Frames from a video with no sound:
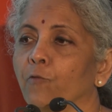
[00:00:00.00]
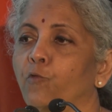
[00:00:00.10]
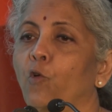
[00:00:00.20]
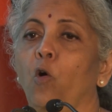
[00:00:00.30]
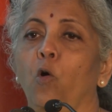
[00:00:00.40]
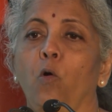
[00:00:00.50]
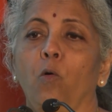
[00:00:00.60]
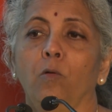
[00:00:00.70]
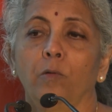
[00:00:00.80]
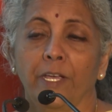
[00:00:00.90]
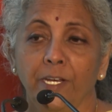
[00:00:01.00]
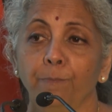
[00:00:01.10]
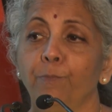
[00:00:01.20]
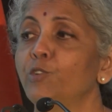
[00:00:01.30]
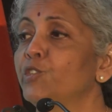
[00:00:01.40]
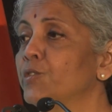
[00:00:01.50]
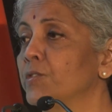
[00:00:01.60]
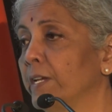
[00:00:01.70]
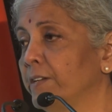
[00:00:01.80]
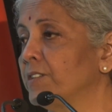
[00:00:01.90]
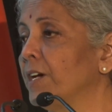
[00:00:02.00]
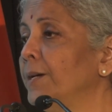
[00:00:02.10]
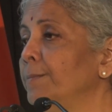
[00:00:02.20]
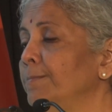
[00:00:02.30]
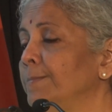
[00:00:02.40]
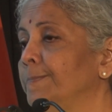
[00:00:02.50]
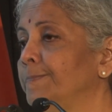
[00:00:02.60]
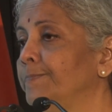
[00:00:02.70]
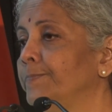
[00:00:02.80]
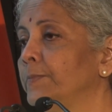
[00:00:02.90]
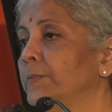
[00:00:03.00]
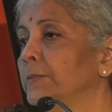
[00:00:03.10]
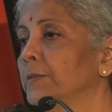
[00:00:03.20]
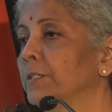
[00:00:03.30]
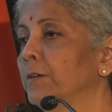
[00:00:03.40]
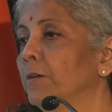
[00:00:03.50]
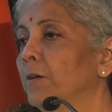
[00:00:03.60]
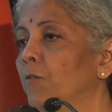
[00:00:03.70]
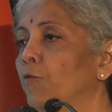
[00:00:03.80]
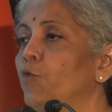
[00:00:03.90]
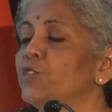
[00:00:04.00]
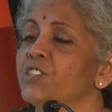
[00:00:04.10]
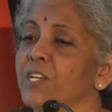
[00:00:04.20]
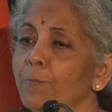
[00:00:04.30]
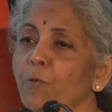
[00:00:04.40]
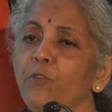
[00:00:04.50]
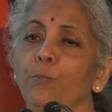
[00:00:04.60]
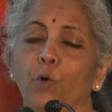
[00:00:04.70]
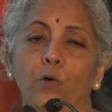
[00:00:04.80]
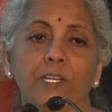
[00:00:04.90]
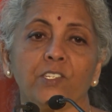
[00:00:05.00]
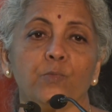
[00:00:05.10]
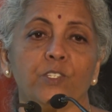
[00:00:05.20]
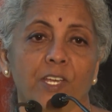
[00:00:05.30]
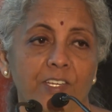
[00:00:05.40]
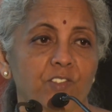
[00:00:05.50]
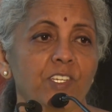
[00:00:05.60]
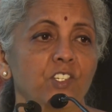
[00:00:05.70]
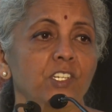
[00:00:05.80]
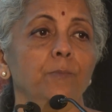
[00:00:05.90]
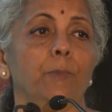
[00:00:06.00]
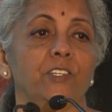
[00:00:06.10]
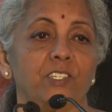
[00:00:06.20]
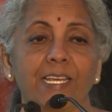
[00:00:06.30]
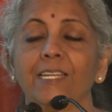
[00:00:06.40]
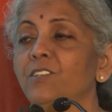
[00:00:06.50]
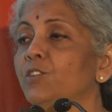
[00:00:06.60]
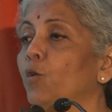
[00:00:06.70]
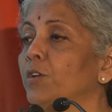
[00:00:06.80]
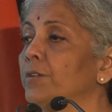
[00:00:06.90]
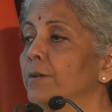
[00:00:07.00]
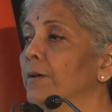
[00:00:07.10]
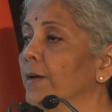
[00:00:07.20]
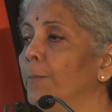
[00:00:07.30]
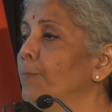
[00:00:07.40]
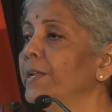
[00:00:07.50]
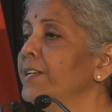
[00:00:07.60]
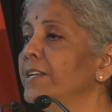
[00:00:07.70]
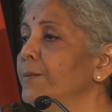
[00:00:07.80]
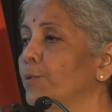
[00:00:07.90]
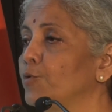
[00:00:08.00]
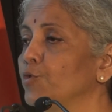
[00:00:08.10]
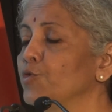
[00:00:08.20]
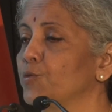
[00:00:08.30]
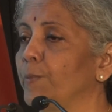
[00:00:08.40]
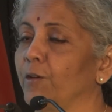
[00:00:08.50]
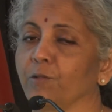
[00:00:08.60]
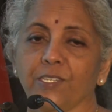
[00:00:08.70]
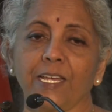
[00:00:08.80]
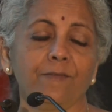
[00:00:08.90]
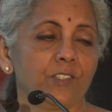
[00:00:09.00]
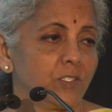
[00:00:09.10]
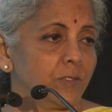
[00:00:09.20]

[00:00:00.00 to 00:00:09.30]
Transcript: for inputs in time, for some of the products which are essential but yet not completely produced by yourself,